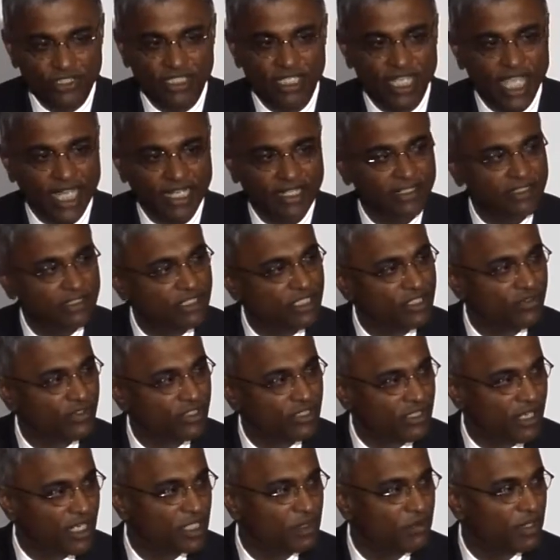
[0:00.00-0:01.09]
candidates for
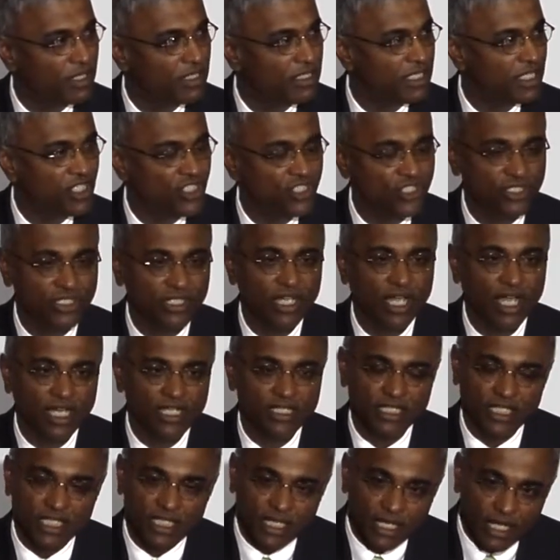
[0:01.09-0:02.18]
transplantation are
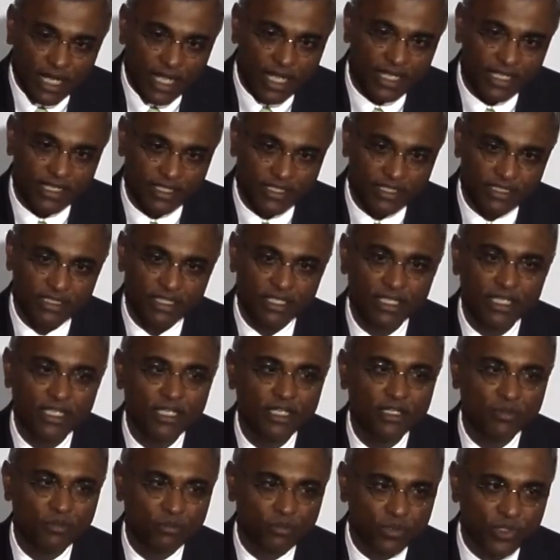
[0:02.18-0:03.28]
declined
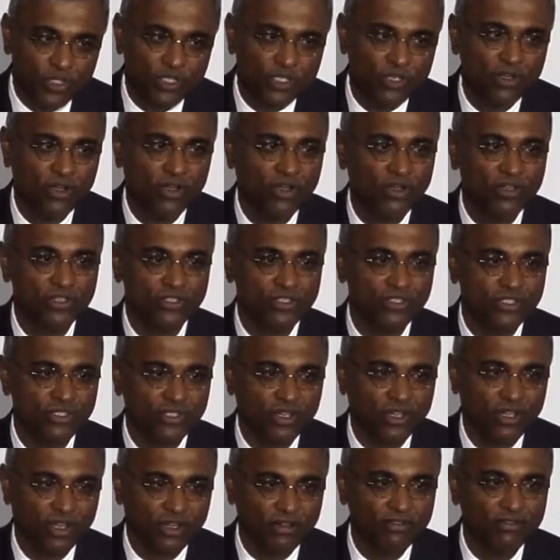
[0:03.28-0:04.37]
because
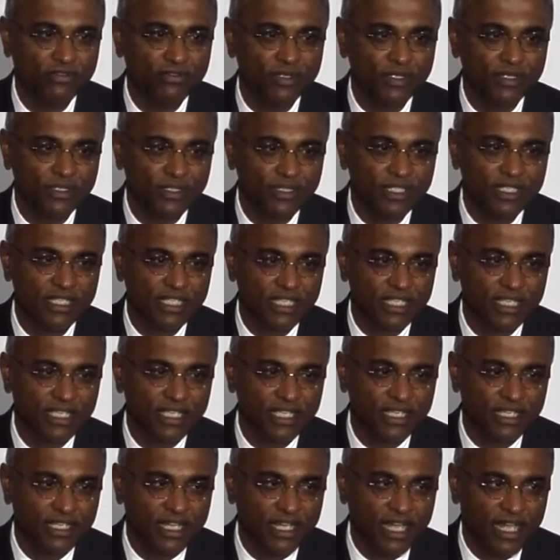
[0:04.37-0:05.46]
of
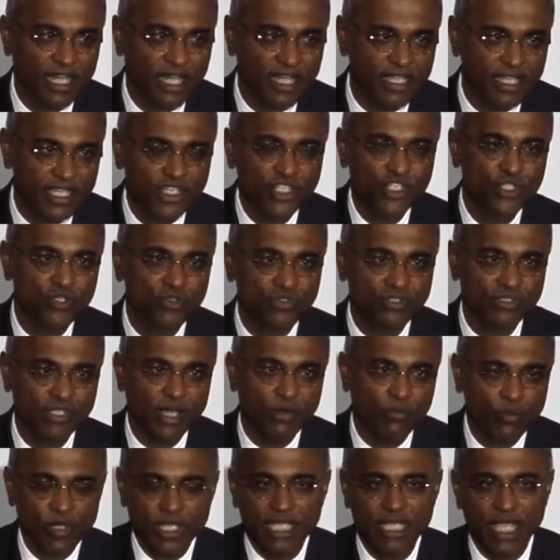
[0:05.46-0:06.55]
issues that
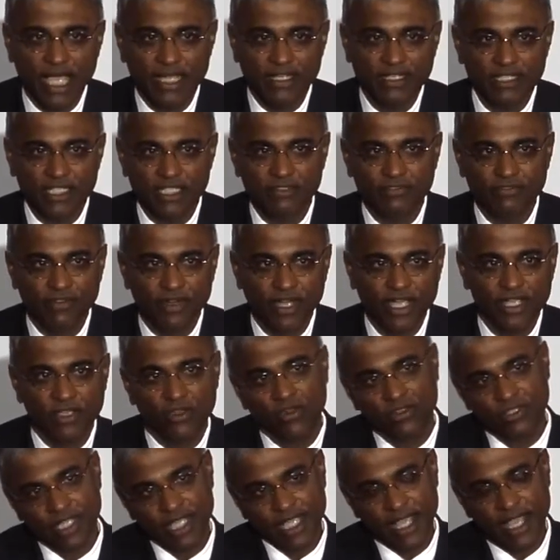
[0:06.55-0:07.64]
we identify or
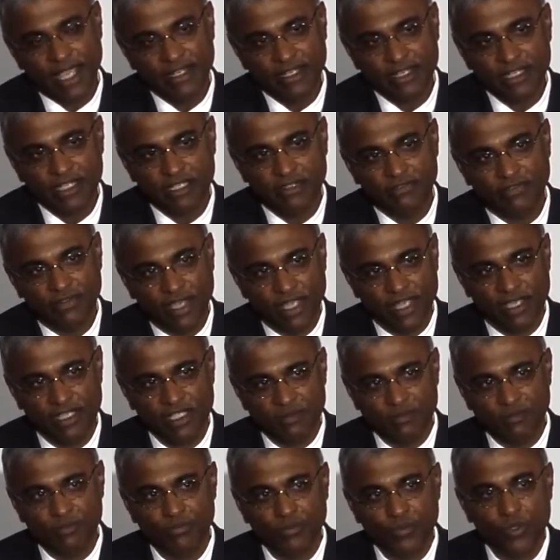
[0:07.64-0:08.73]
they identify as
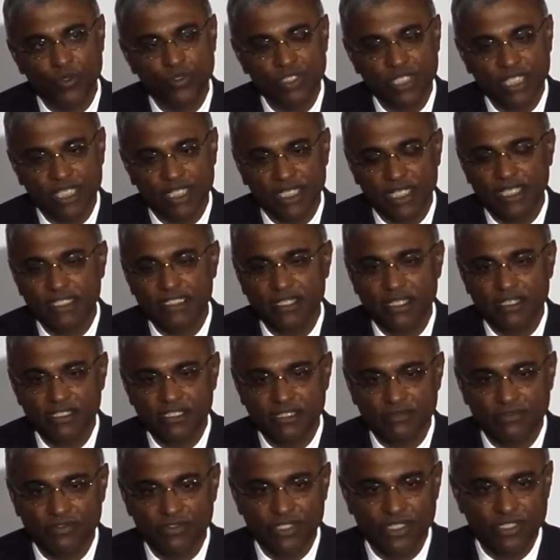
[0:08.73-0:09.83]
posing an
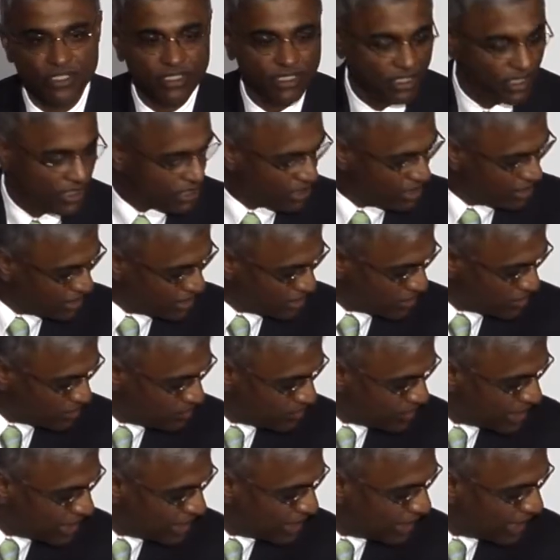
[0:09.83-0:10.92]
excessive risk to
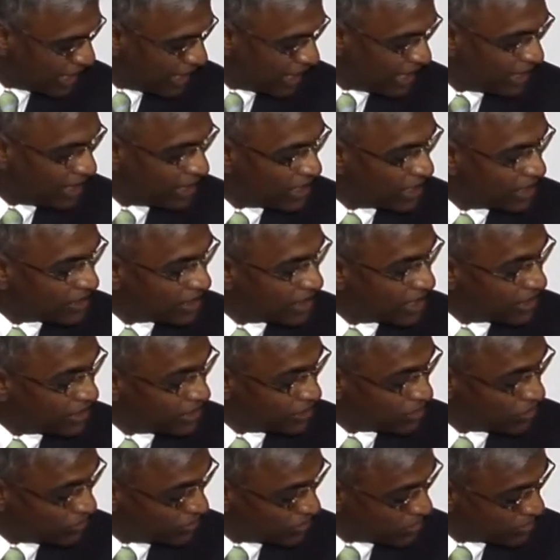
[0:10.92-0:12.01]
being a kidney
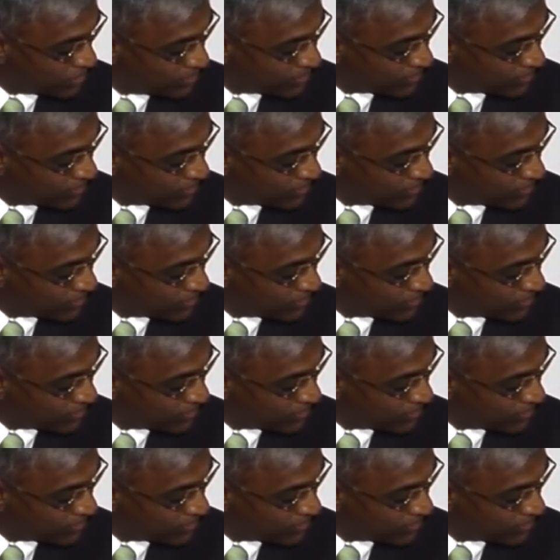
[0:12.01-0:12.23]
donor.